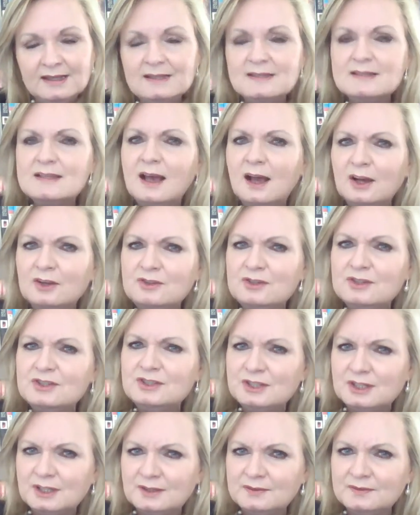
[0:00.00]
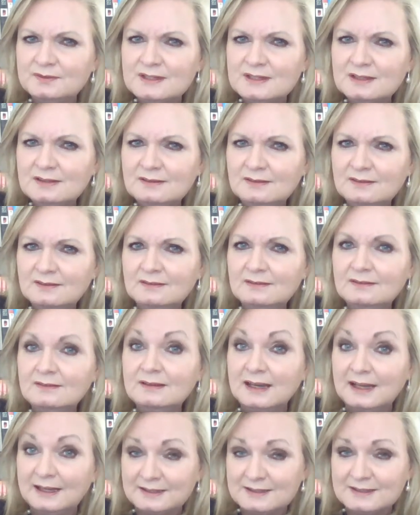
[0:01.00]
is how to shift
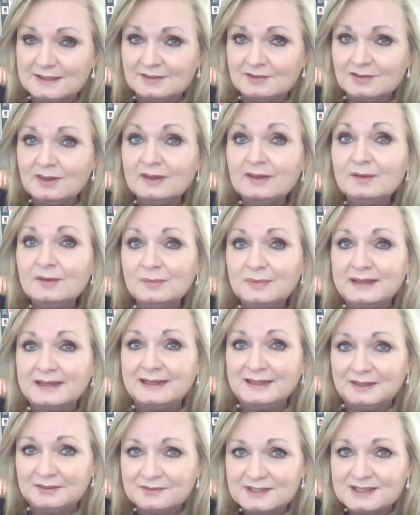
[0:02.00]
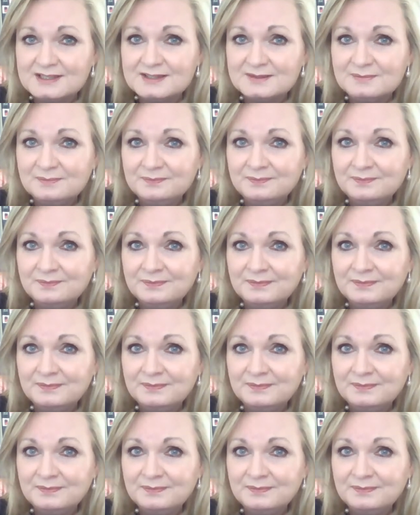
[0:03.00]
negative beliefs.